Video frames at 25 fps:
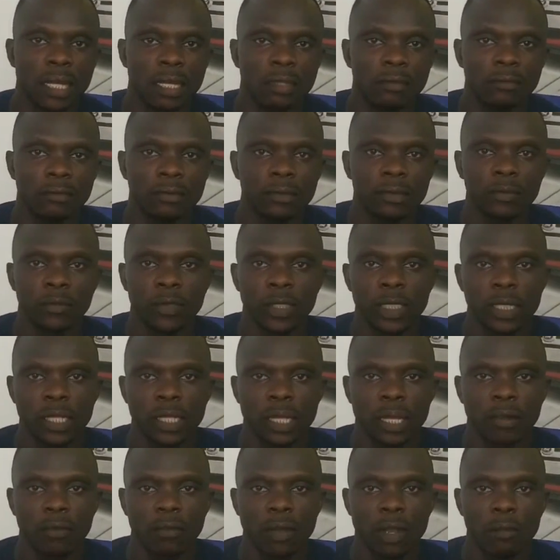comes with
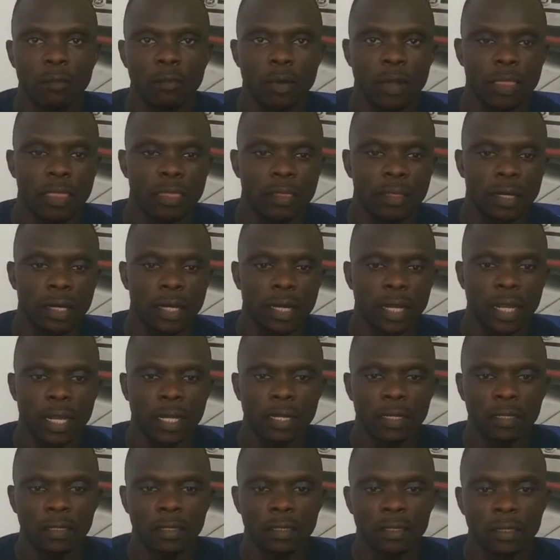a 1.3
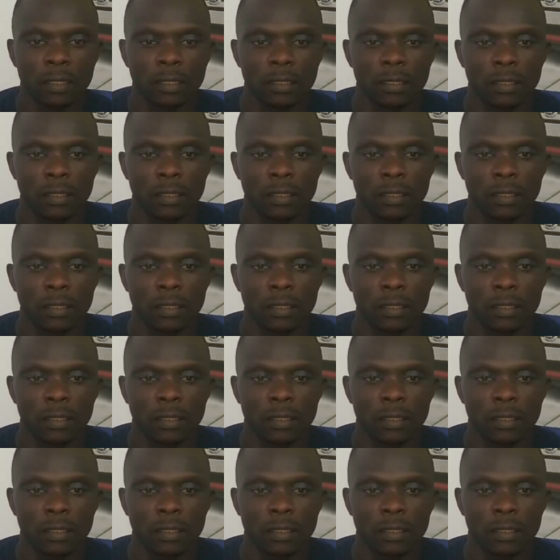and